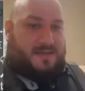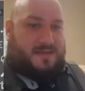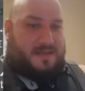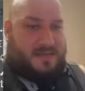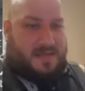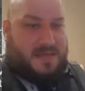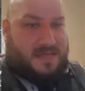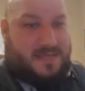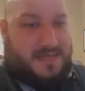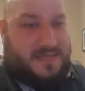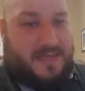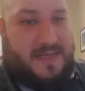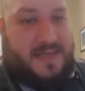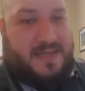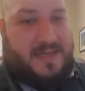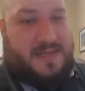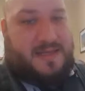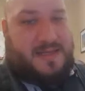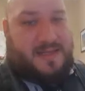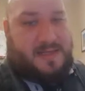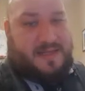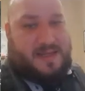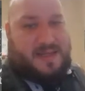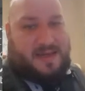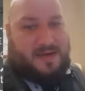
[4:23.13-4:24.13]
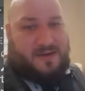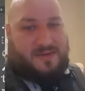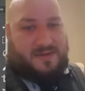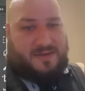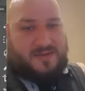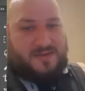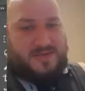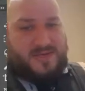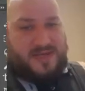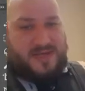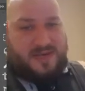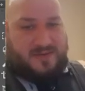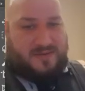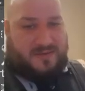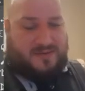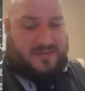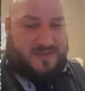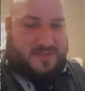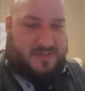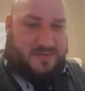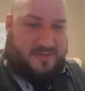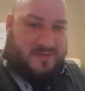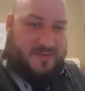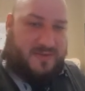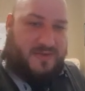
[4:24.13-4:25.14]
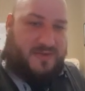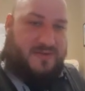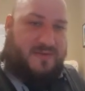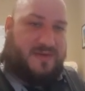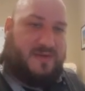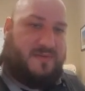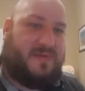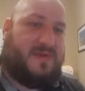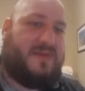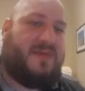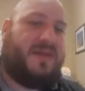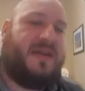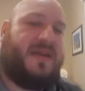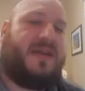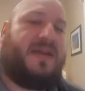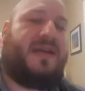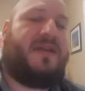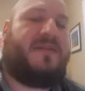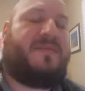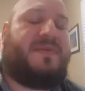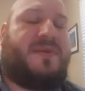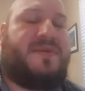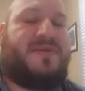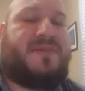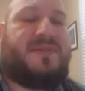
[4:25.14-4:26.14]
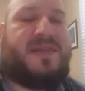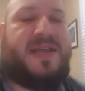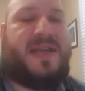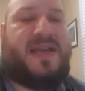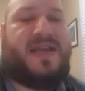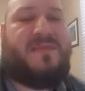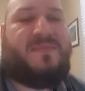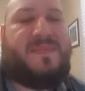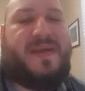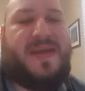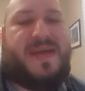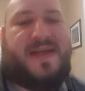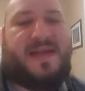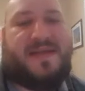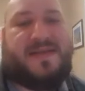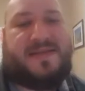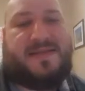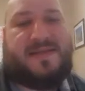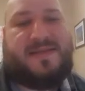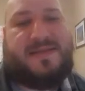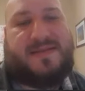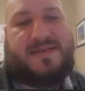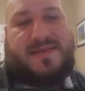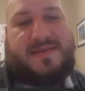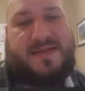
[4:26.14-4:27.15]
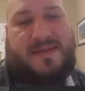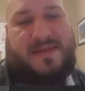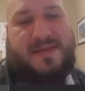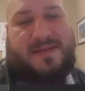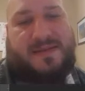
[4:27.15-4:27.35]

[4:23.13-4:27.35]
tinting that all the shadow is going through, and I'm cleaning up those layer masks